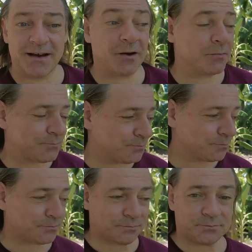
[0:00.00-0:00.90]
Now,
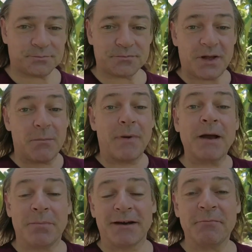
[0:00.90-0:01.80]

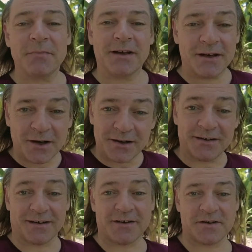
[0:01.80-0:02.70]
maybe in the
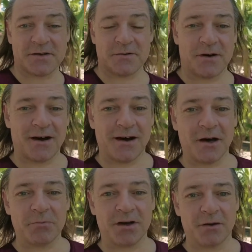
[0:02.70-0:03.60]
early days,
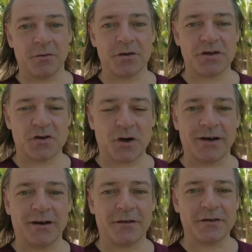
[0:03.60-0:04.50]
you know,
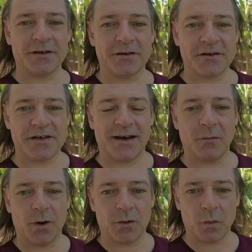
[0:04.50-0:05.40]
straight after the
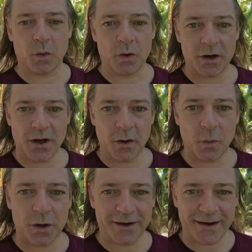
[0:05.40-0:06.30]
Second World War,
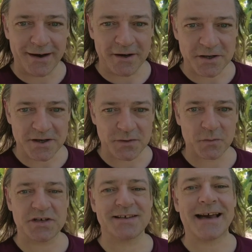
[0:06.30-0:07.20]
when the
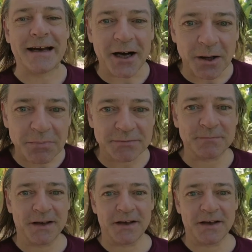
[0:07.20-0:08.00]
NHS was set up,